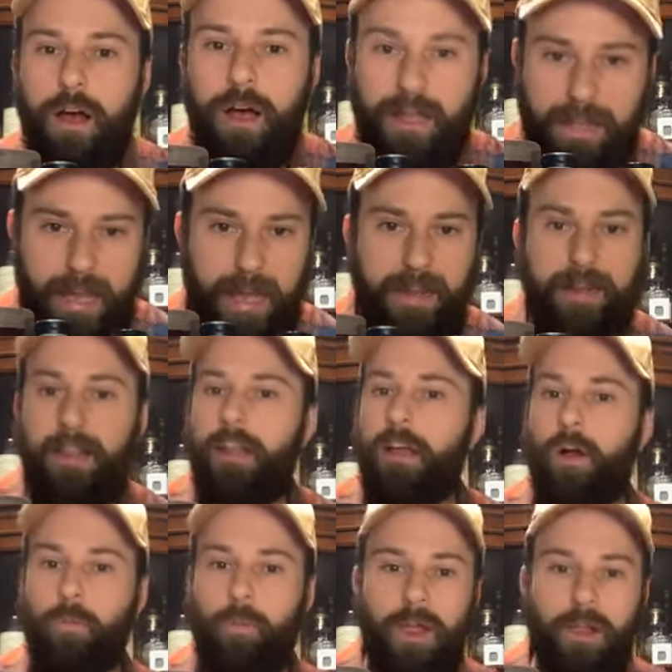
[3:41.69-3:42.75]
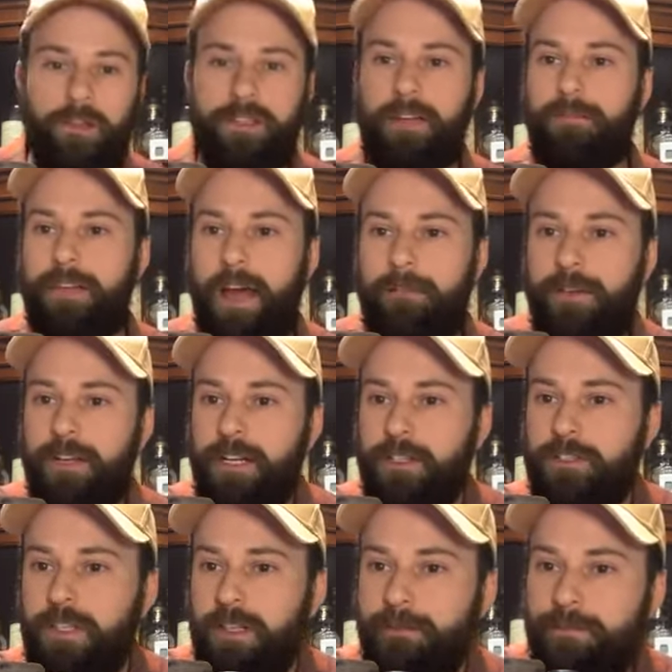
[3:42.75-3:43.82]
Uh, again, a relative
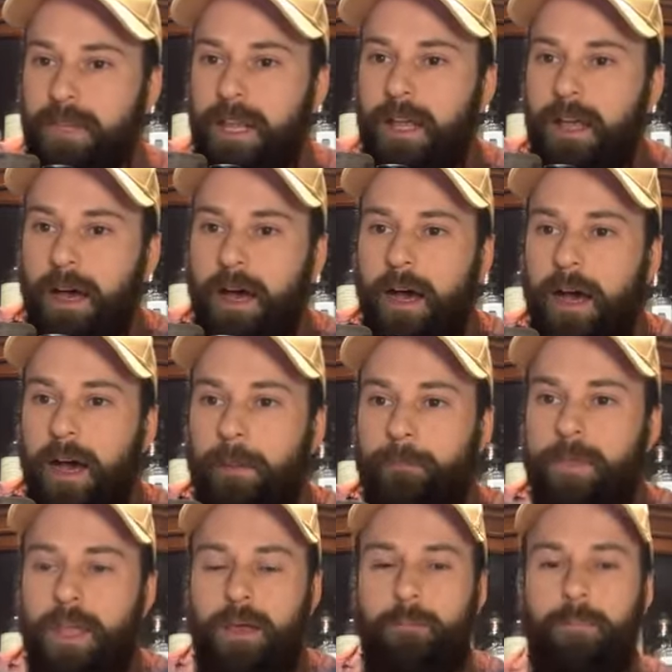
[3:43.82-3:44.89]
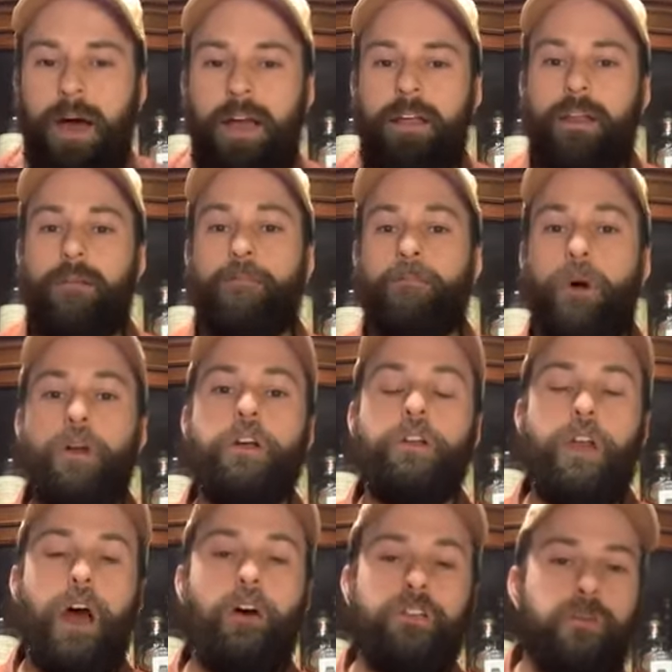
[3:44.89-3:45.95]
definition. Um, but
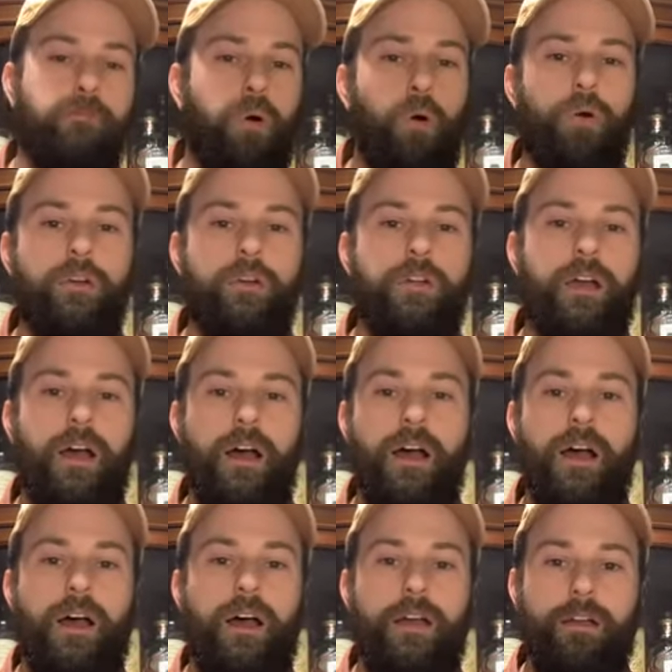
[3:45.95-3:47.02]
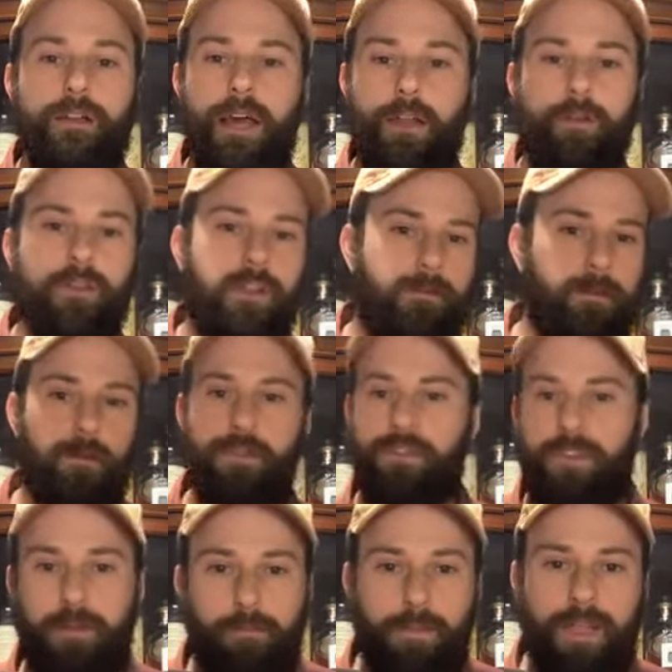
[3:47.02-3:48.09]
Booker Noe's important, uh, not only for the
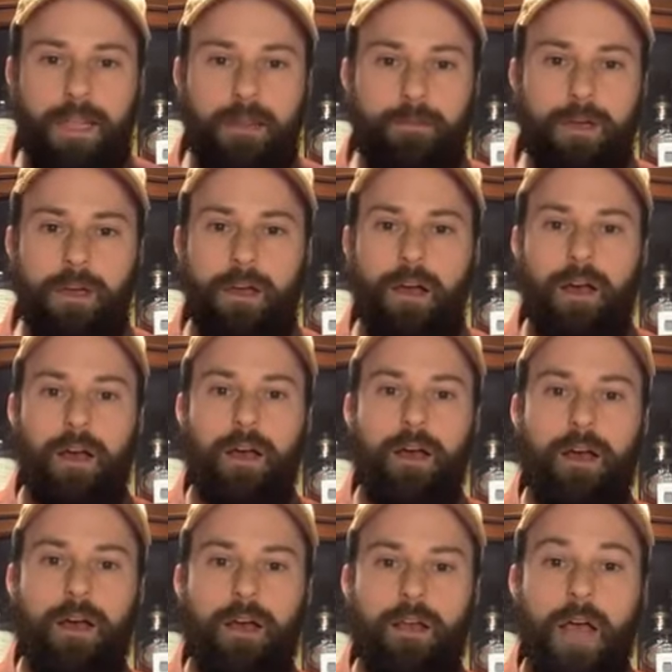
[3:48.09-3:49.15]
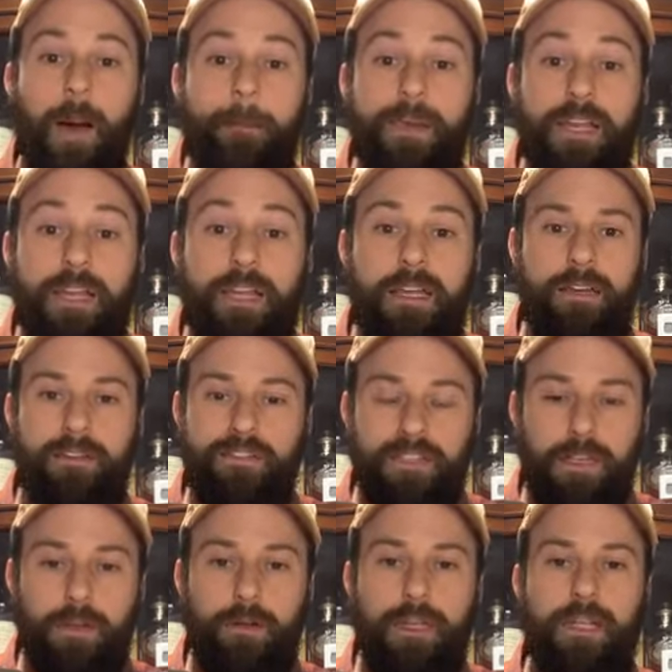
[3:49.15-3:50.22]
Jim Beam uh, company and
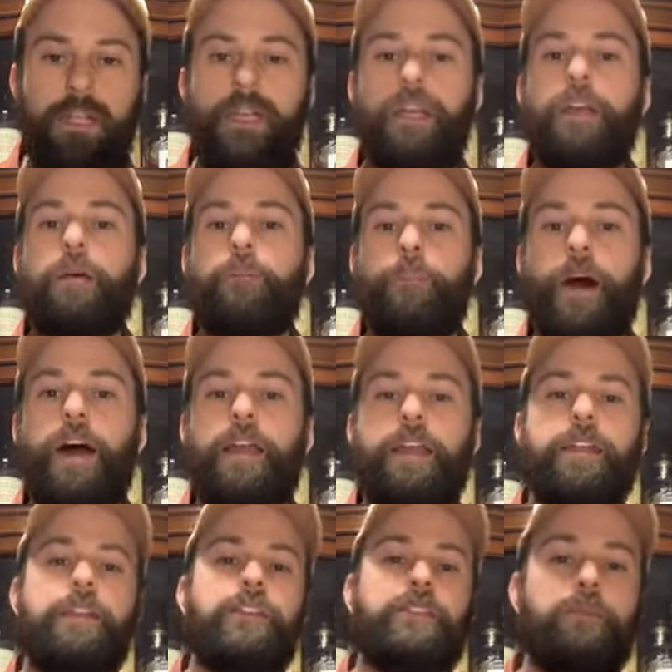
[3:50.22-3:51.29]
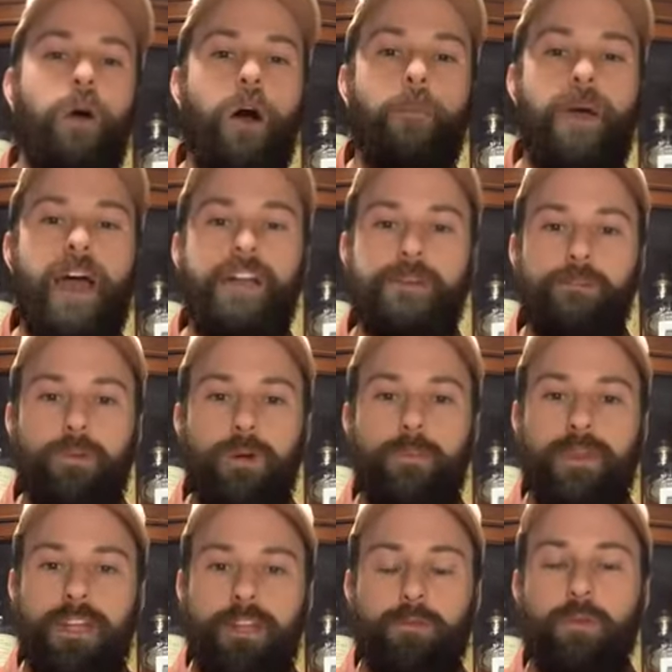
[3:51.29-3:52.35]
distillery, but in the small batch
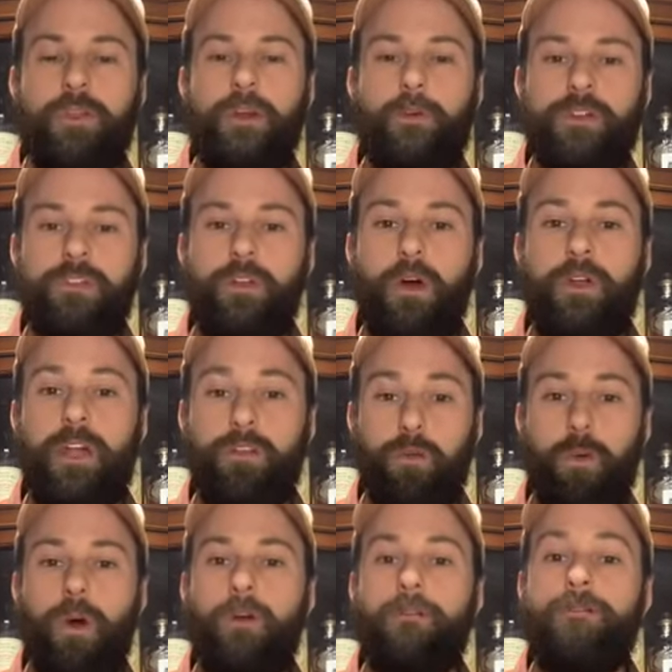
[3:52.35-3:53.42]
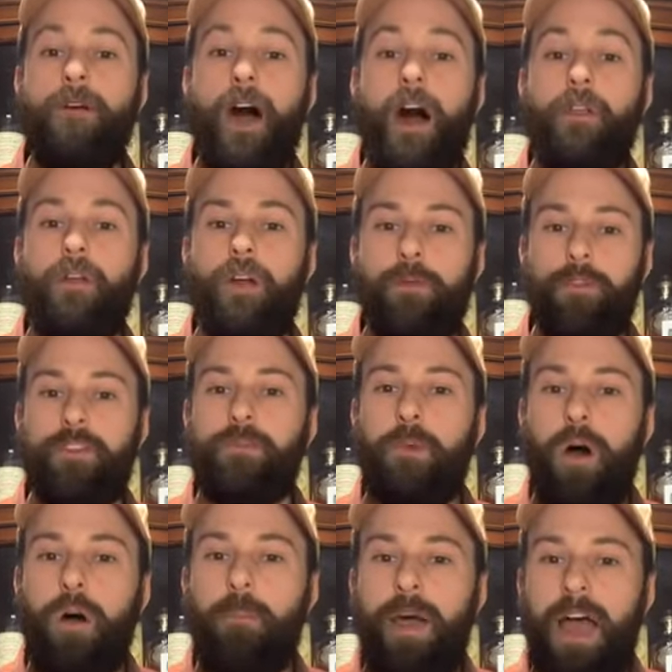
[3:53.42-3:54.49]
movement. He's really what's known as, quote, father of the
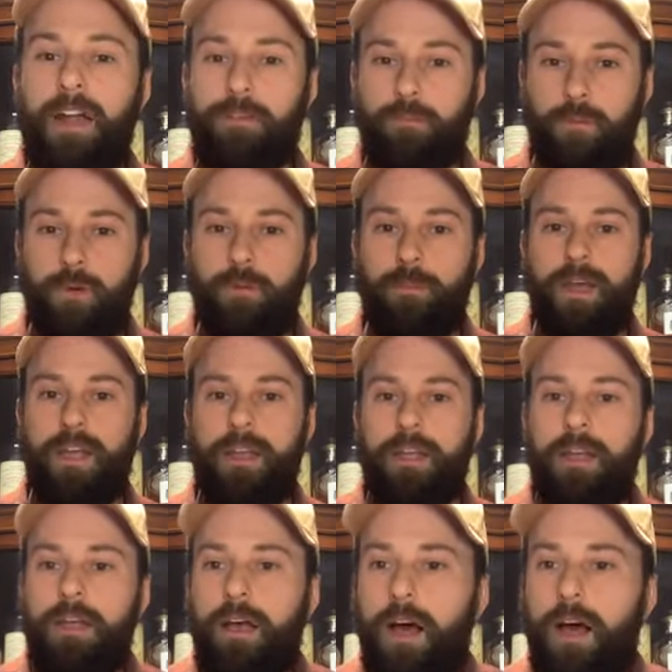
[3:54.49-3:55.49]
small batch movement.